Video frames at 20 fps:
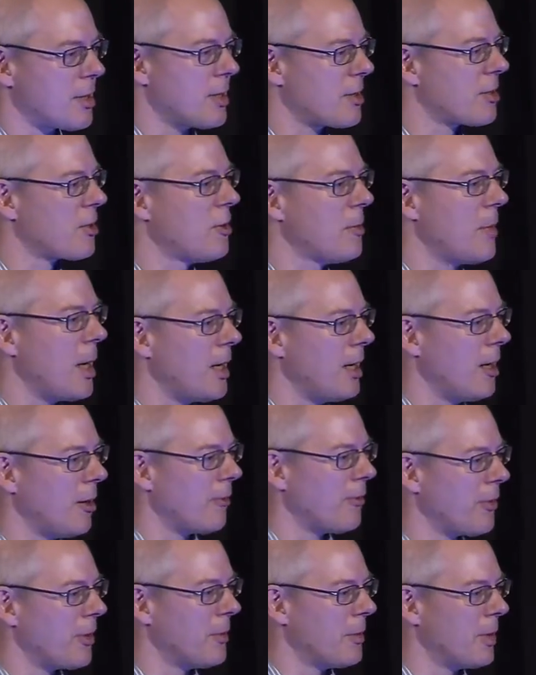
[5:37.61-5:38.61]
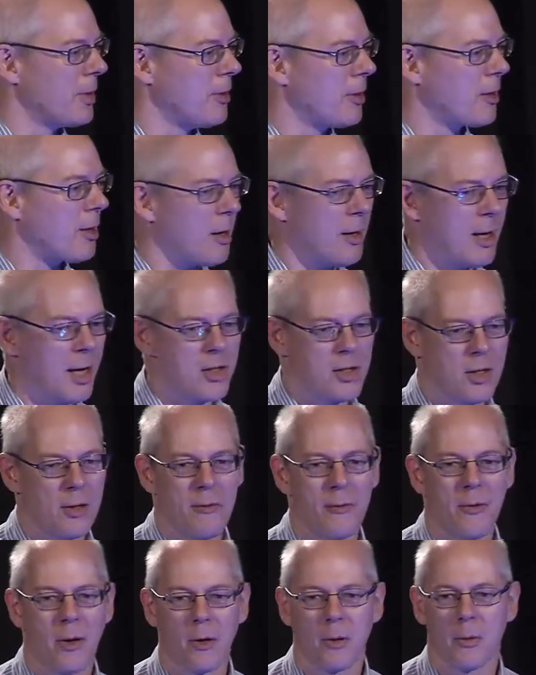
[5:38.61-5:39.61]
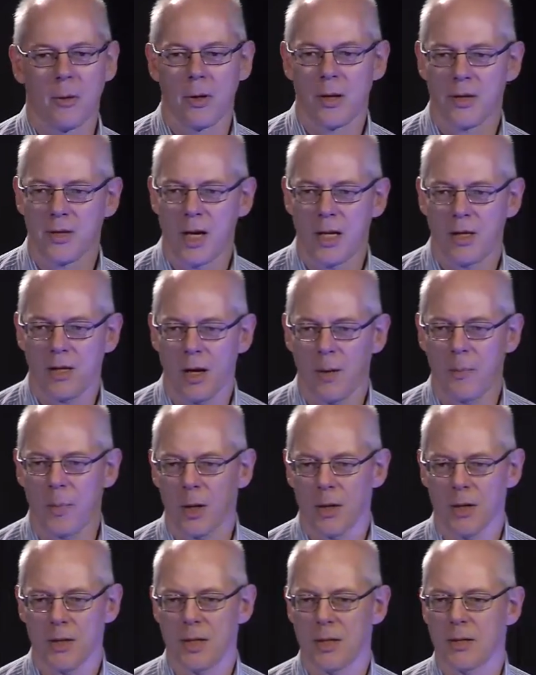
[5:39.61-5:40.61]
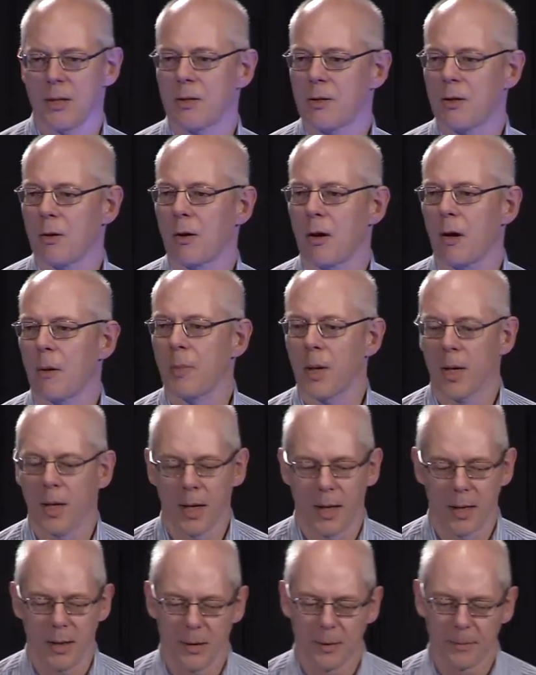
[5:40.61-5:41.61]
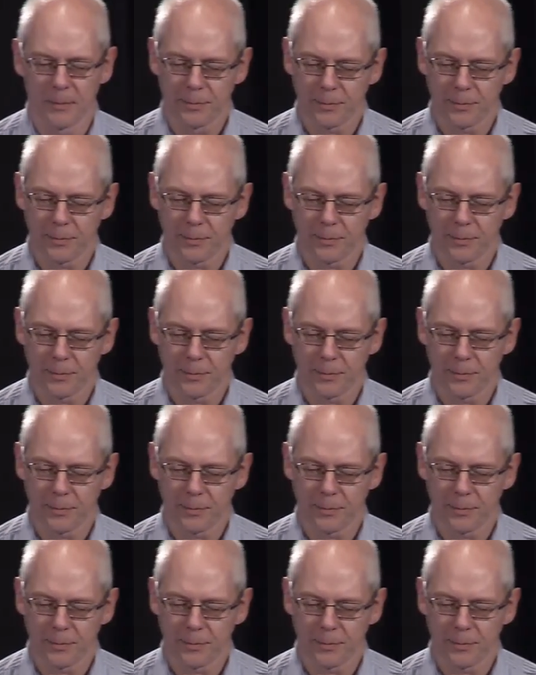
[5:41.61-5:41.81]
There's too many of them, and you can't actually follow all the HR policies. It's too complicated.